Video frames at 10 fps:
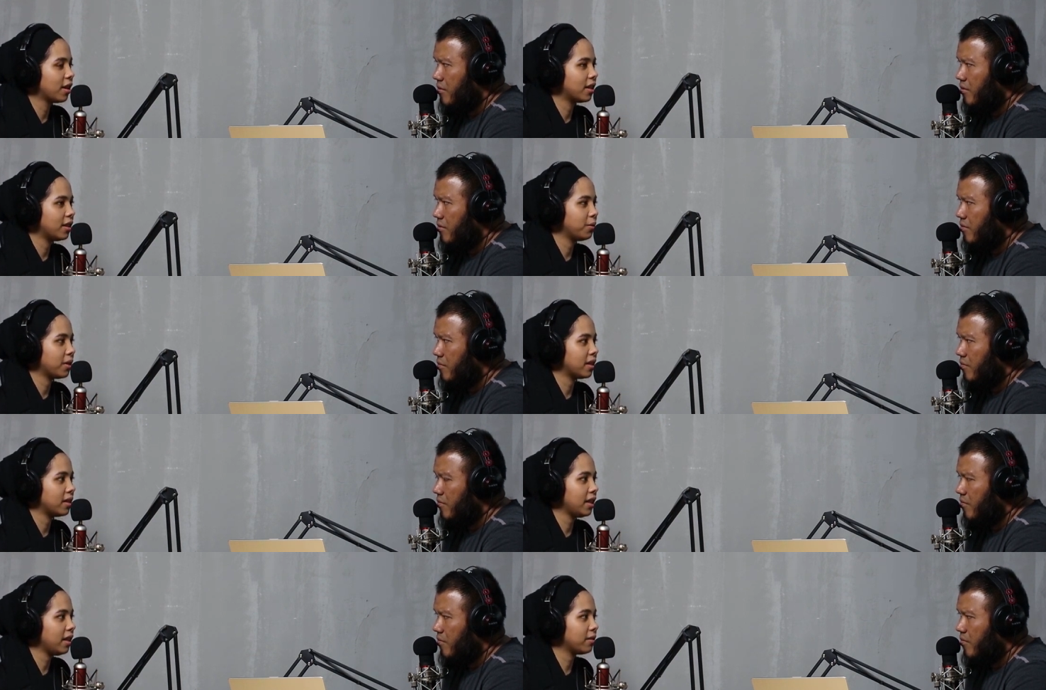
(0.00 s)
Speaker 1: And then you
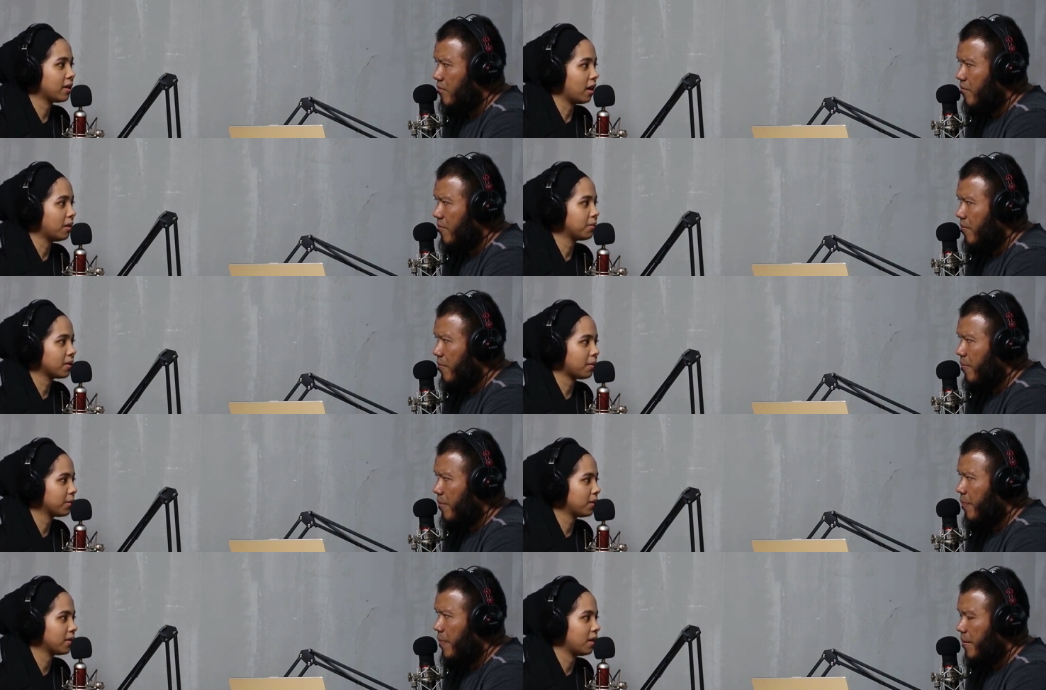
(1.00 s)
can eat carbs. Carb
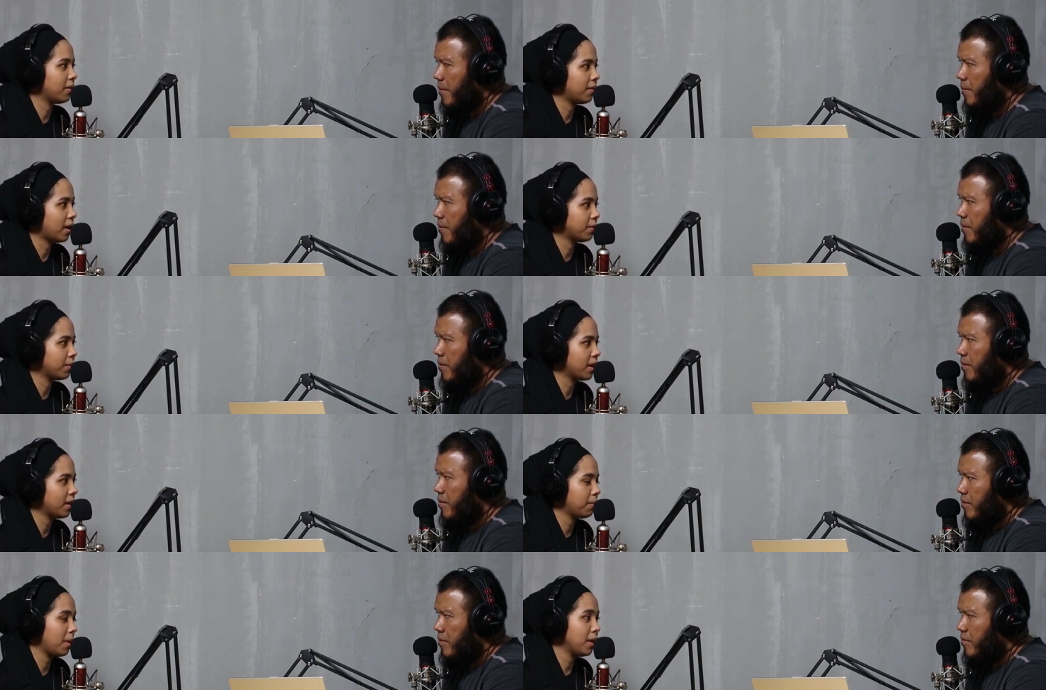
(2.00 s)
sauce are ev-
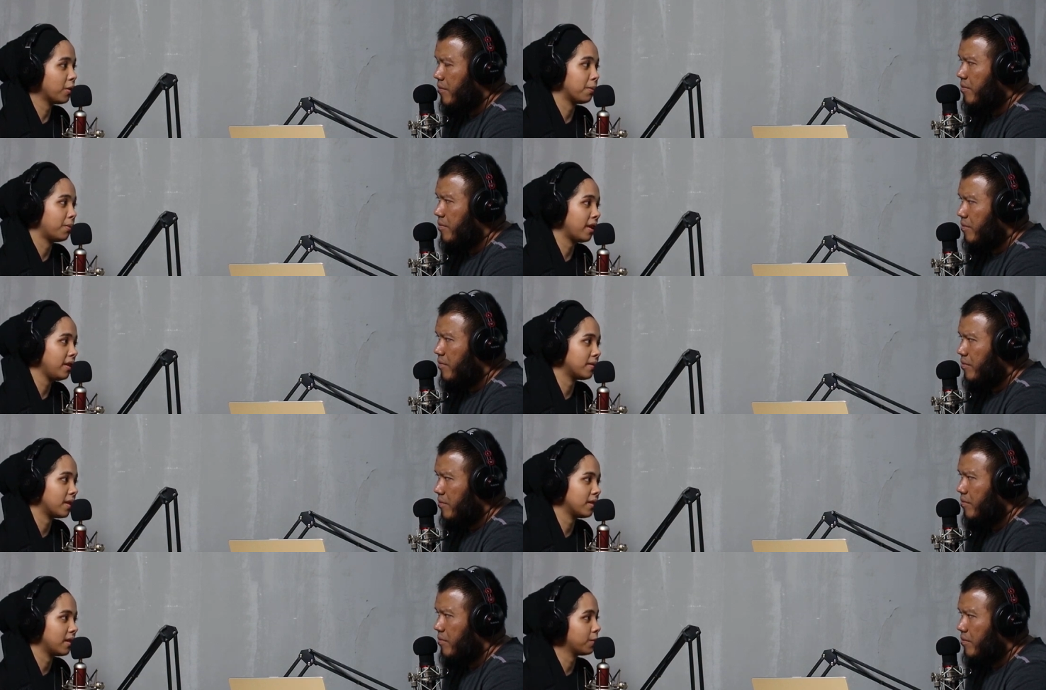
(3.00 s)
everywhere. Maybe not biryani
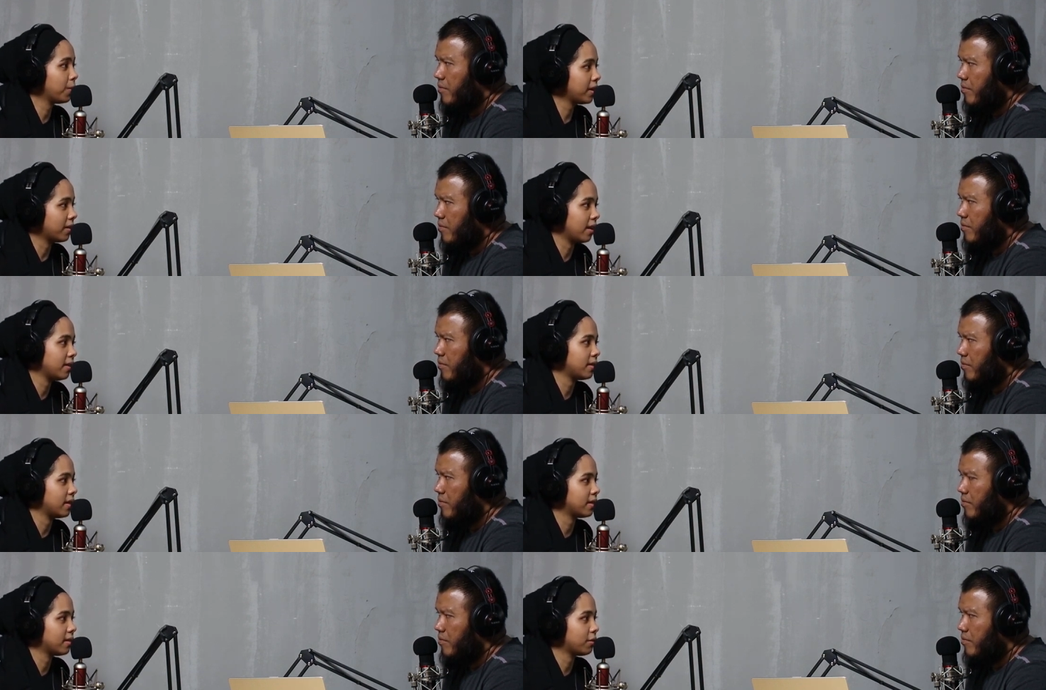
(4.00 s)
rice. There's white rice.
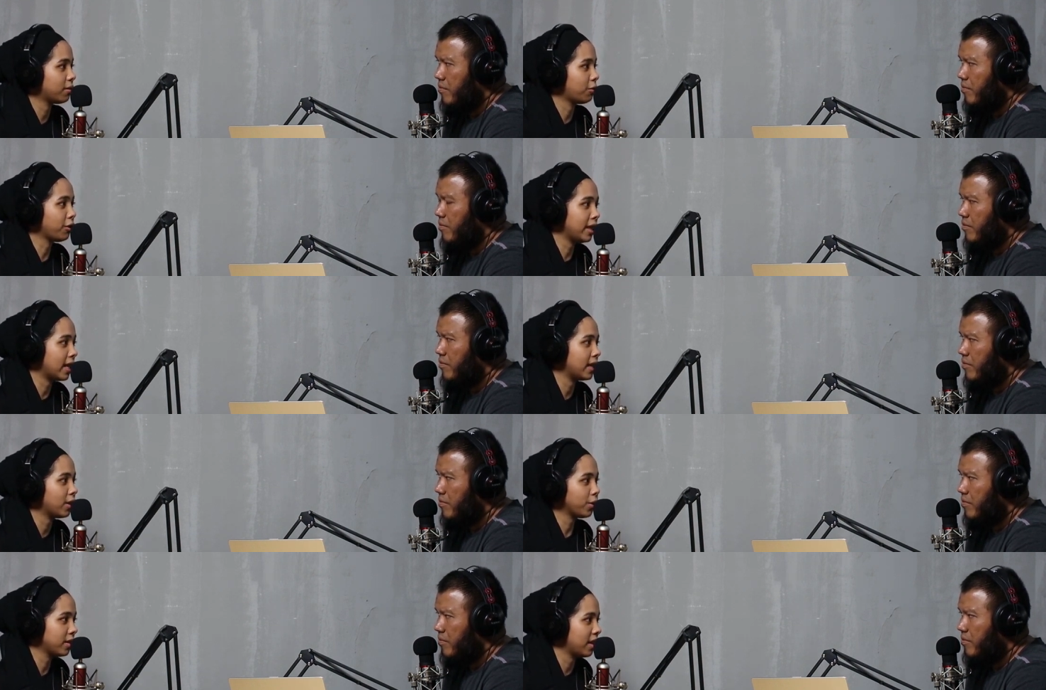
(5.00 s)
There's mm. roti
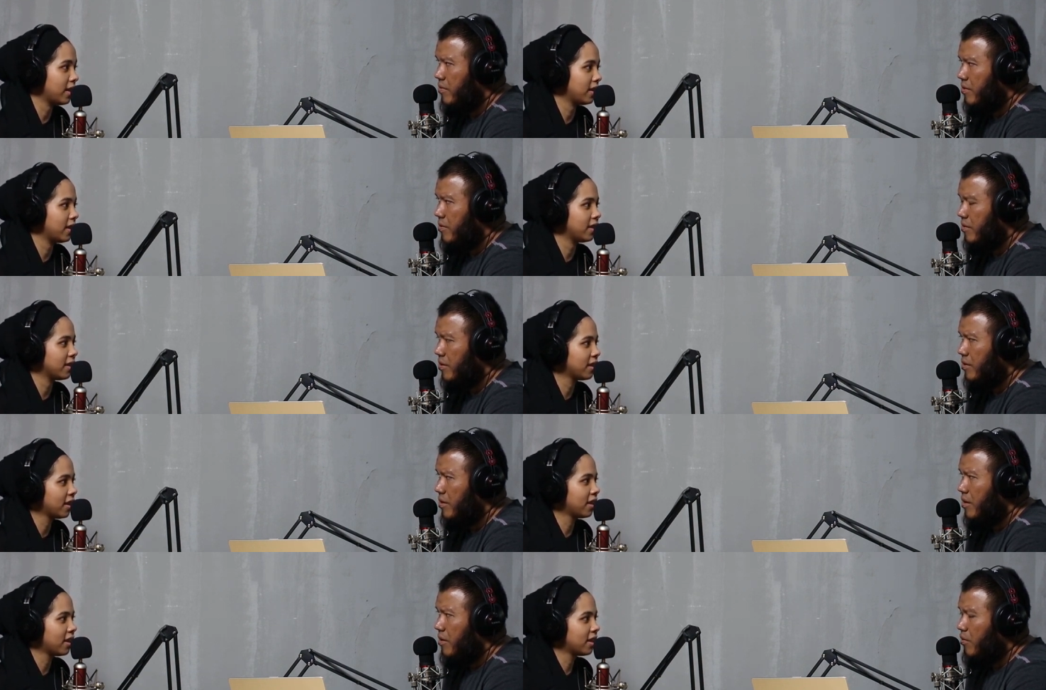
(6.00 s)
Speaker 2: naan, tose. Like. Right
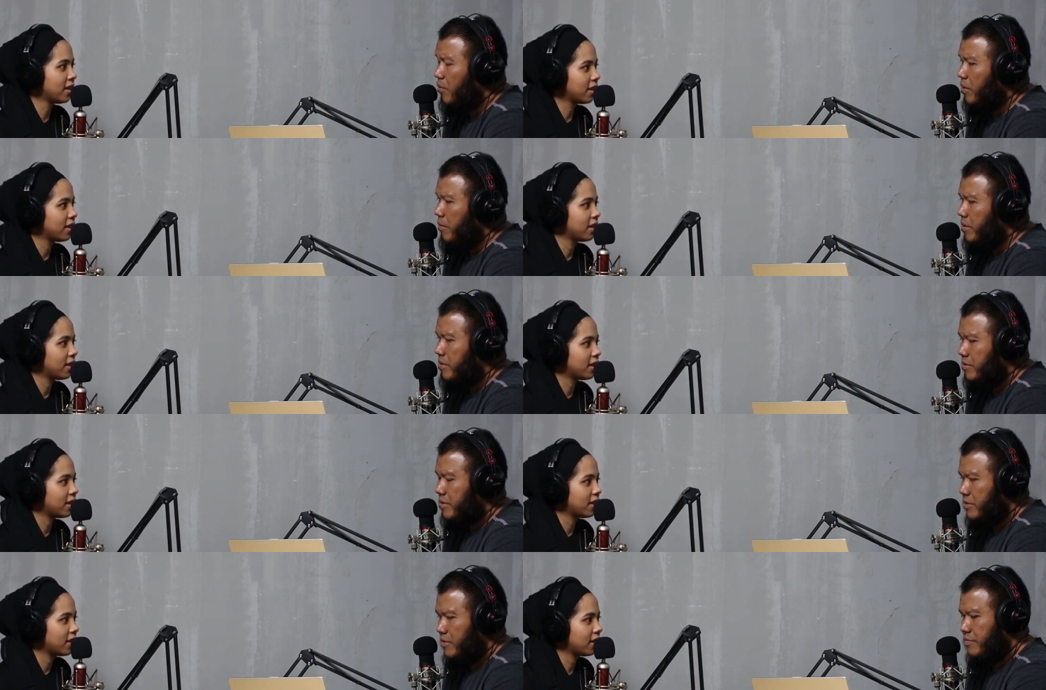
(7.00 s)
but what I mean is
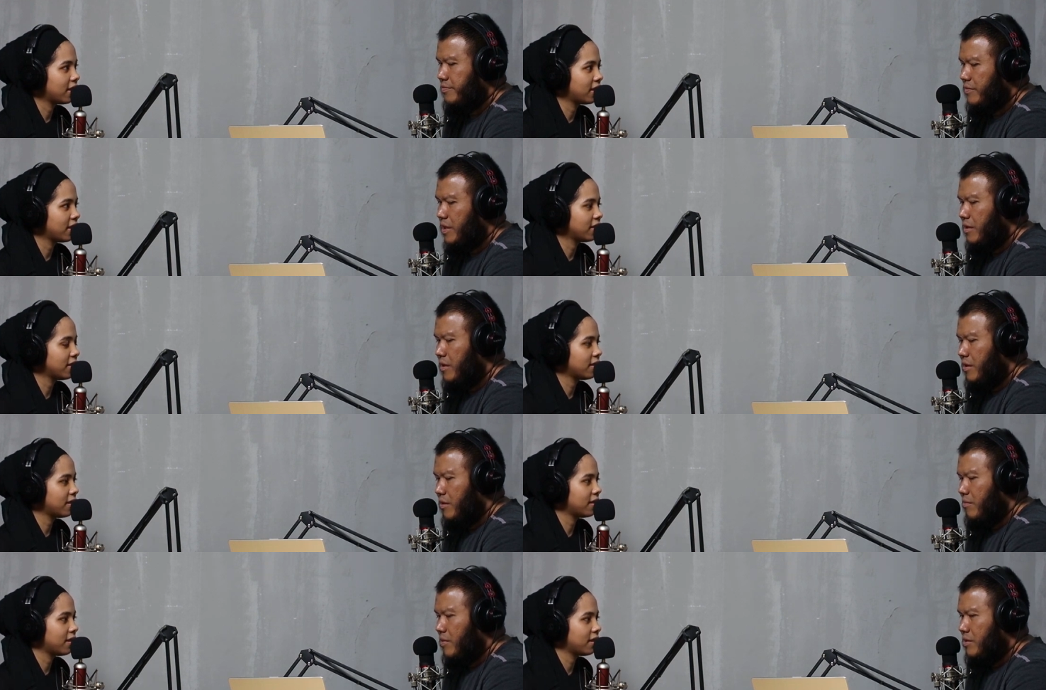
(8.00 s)
this, you know,
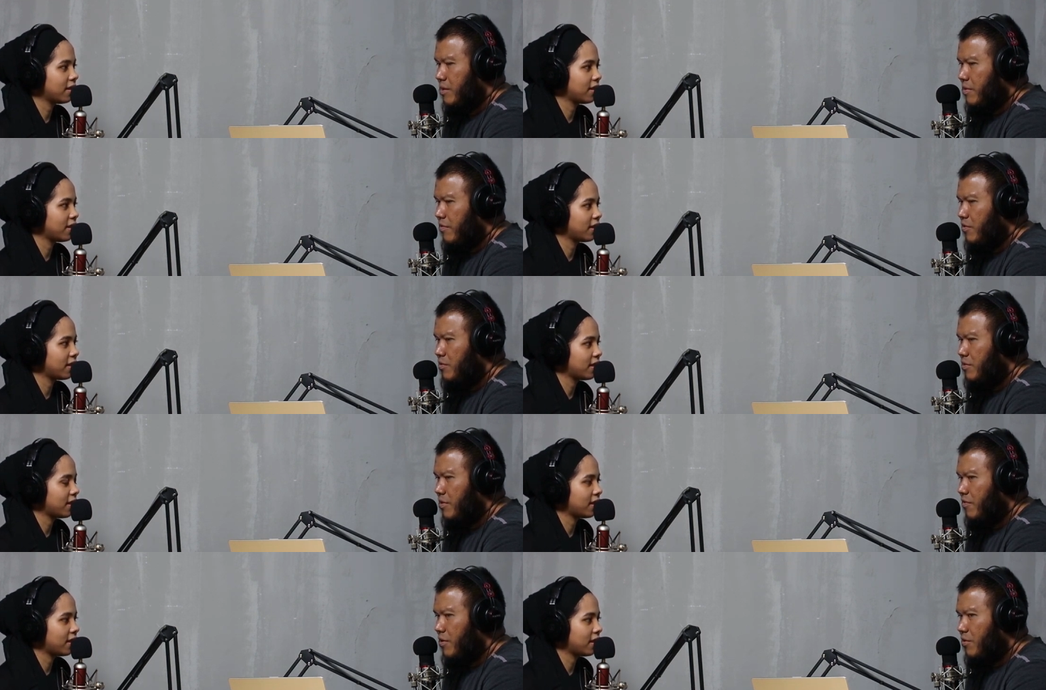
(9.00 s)
macam if you
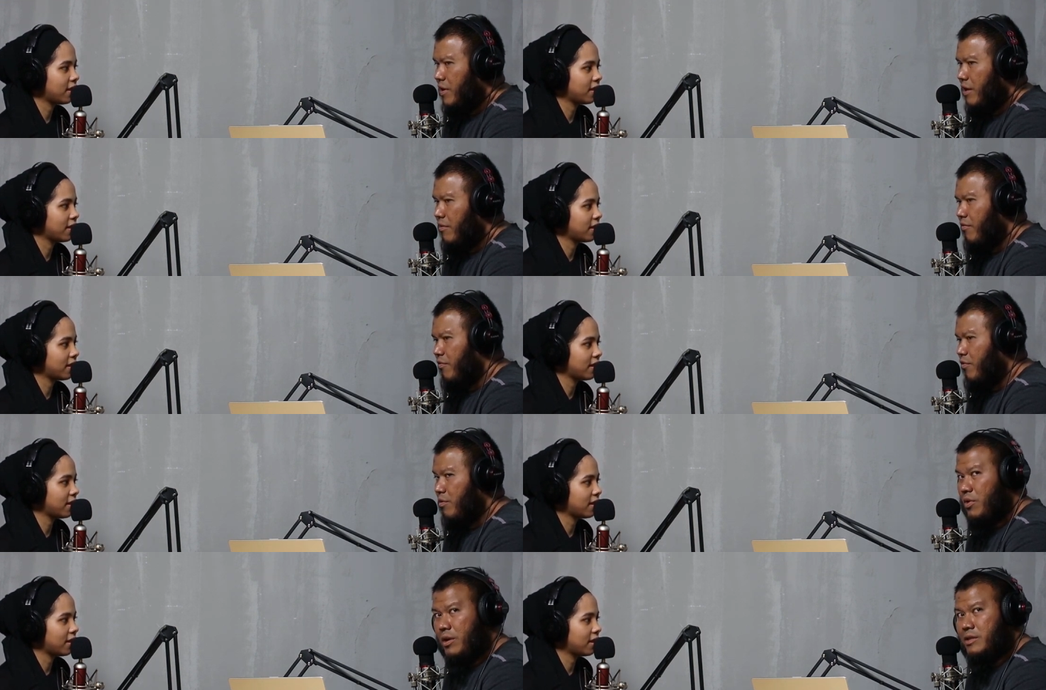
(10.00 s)
if you look at
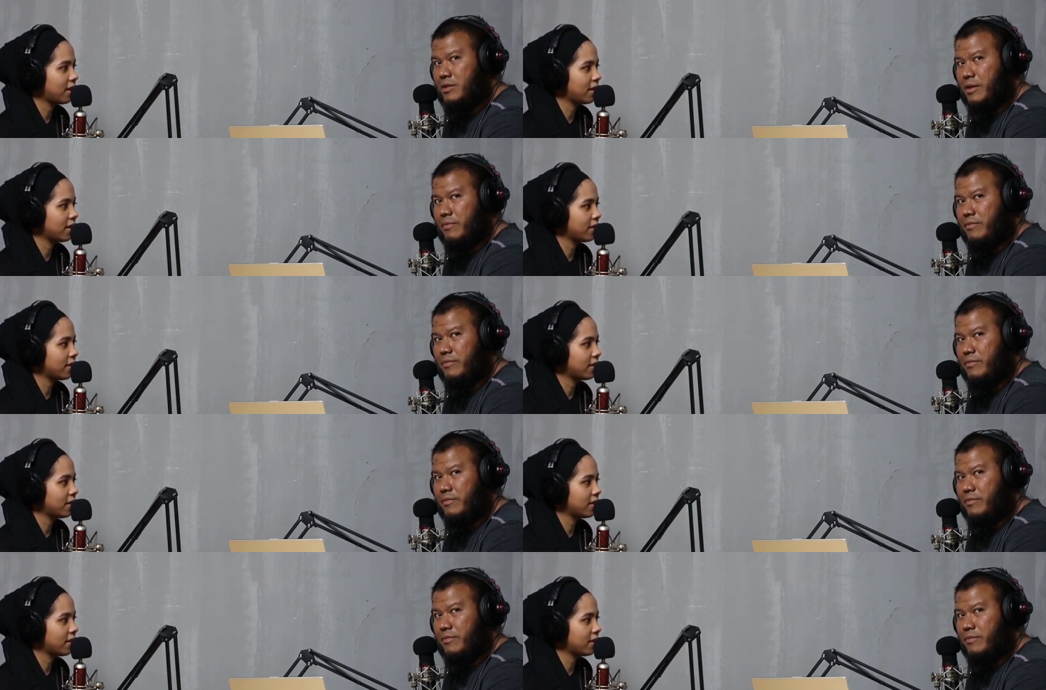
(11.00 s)
footballers, eh,